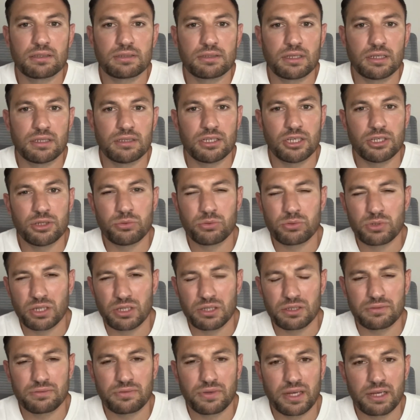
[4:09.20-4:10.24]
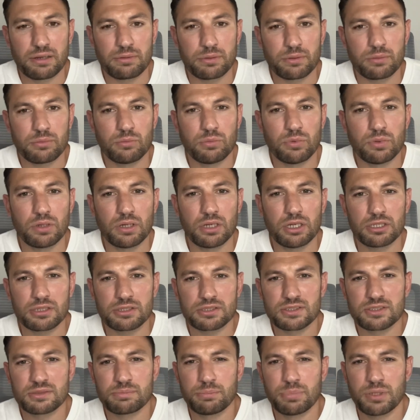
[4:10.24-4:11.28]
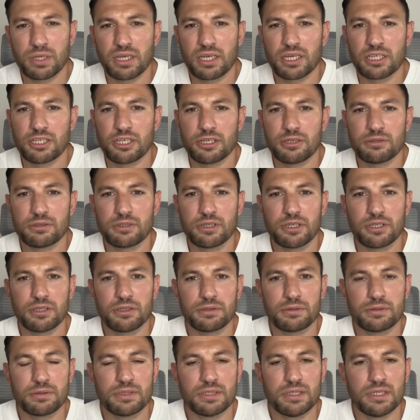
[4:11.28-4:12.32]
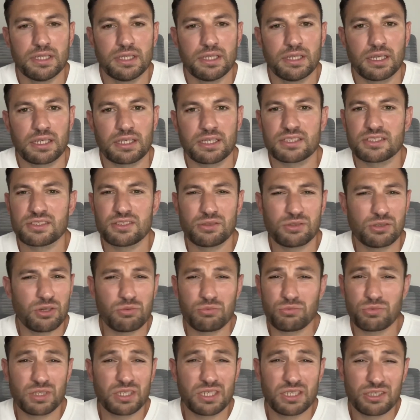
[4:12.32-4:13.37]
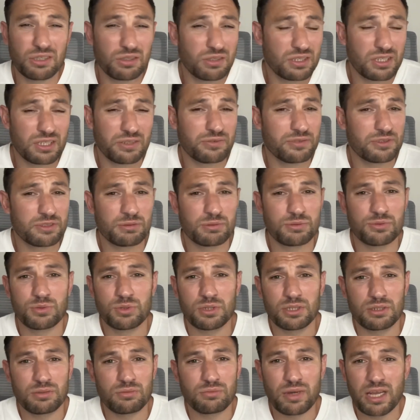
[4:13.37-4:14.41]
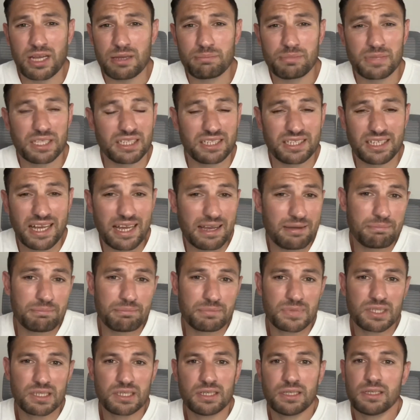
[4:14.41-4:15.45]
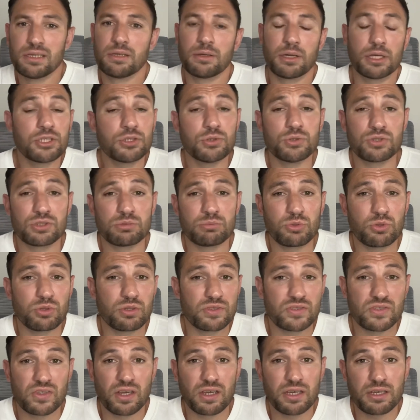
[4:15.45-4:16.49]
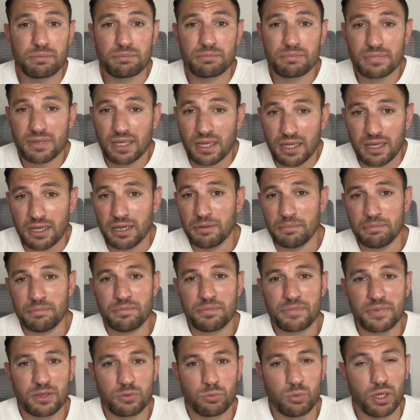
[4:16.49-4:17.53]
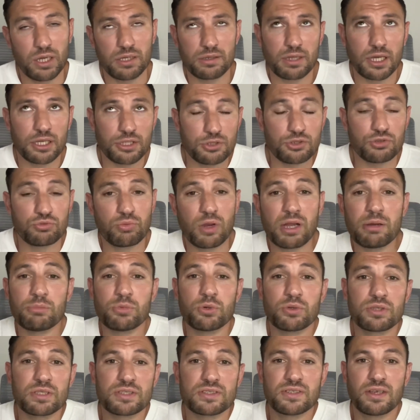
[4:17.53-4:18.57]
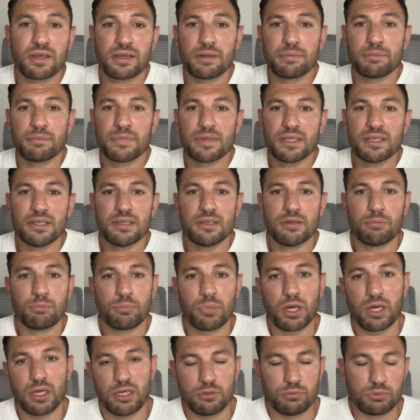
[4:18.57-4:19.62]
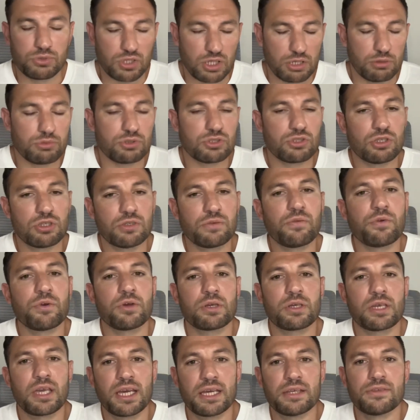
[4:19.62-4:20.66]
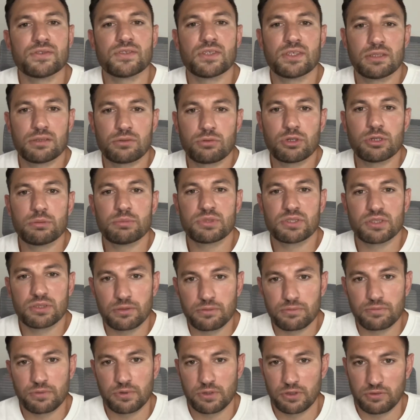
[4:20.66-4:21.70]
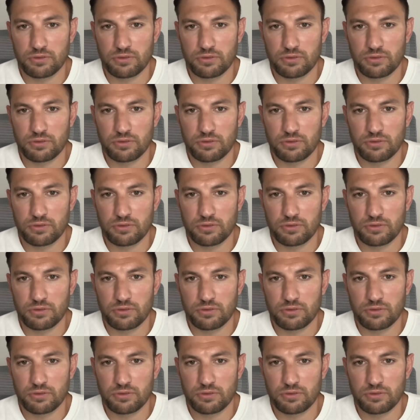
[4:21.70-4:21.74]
I know kind of how it works, but I don't know, I still don't really know the difference between a rem and an M. I use them all the time. Well, I use rem all the time, but it was good for getting to the grips of